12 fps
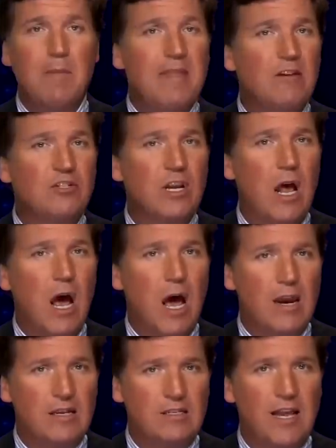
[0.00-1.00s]
Now, maybe there's an
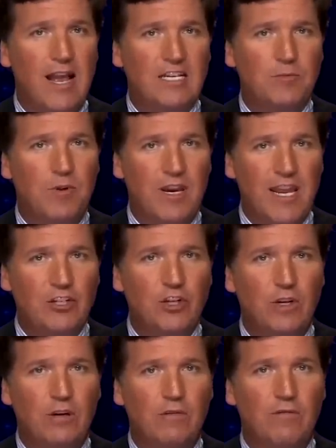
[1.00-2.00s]
honest
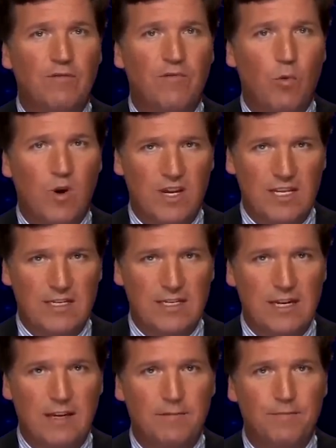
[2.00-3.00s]
explanation for what he
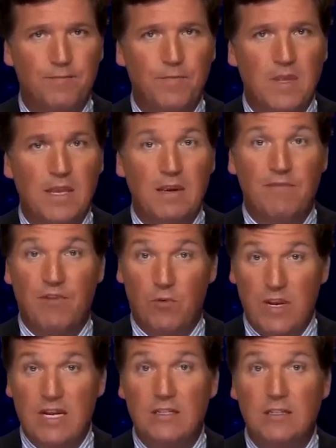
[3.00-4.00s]
did. If
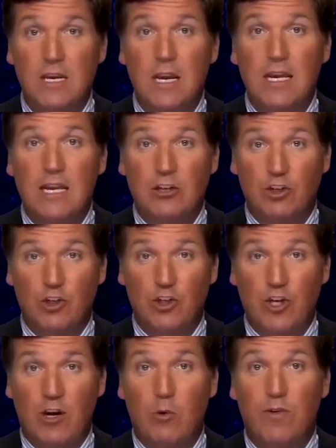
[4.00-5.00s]
there is, he should
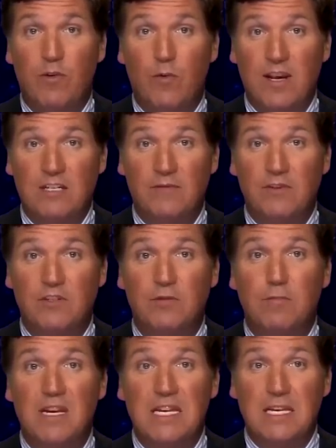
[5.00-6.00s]
share it with the rest of
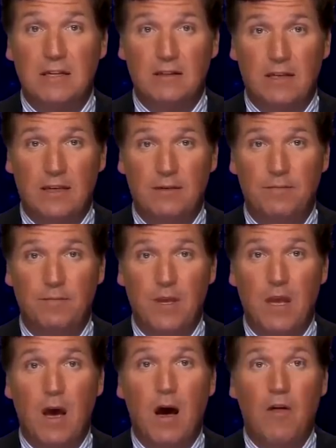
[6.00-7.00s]
us immediately.
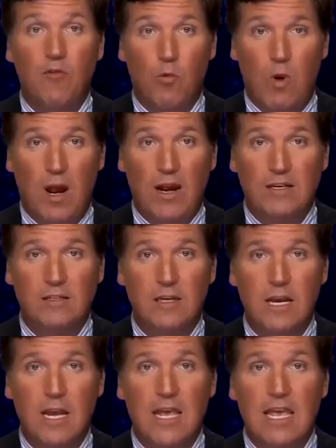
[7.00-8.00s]

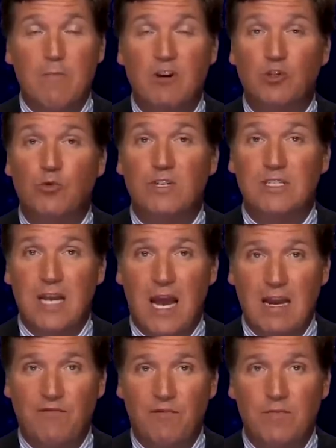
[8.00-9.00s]
Otherwise, he must
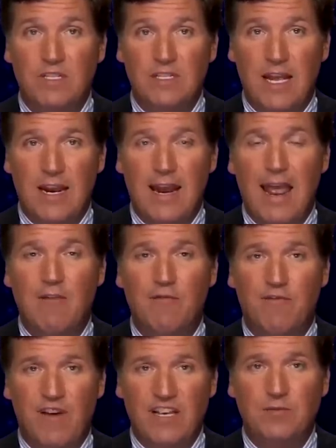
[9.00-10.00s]
resign from the Senate
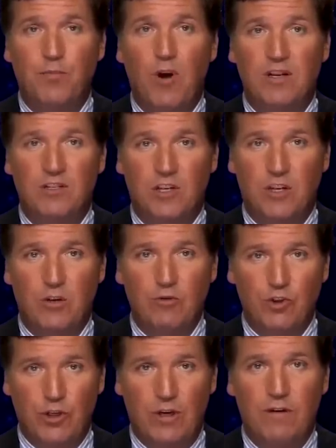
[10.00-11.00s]
and face
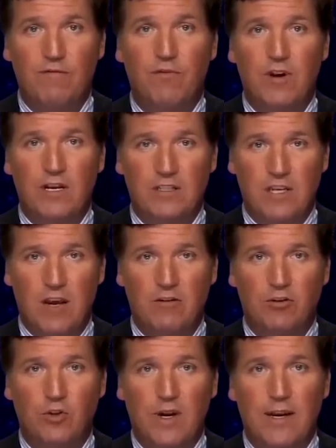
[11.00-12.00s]
prosecution for
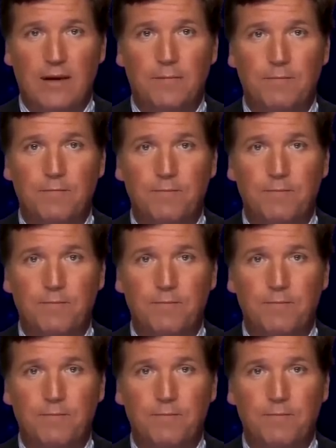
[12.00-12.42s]
insider trading.